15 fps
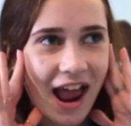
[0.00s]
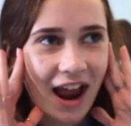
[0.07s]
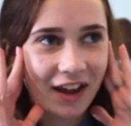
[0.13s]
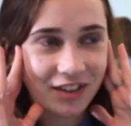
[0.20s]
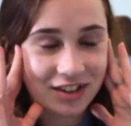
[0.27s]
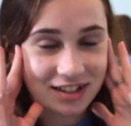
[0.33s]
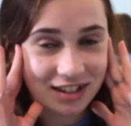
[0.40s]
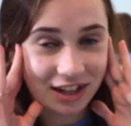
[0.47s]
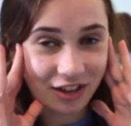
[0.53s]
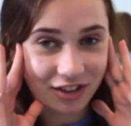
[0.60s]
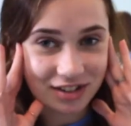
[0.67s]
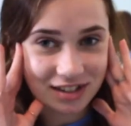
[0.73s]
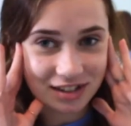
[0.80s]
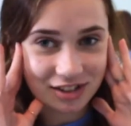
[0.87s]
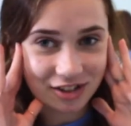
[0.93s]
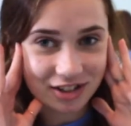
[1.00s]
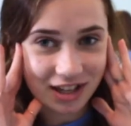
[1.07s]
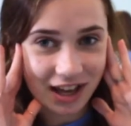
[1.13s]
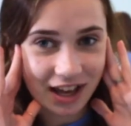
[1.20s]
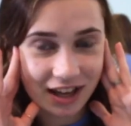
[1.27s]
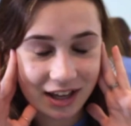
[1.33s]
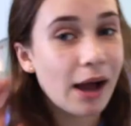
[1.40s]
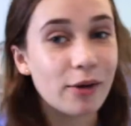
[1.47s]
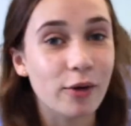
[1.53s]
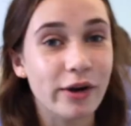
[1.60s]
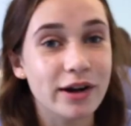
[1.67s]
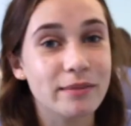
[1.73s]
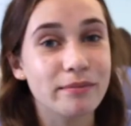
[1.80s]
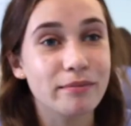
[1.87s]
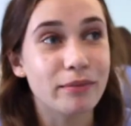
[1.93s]
and there's another sensor tag, I'm
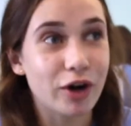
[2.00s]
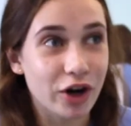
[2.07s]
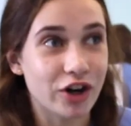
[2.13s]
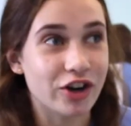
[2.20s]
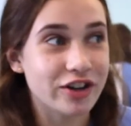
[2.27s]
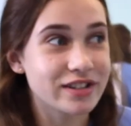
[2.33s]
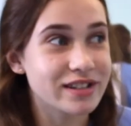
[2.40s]
going to murder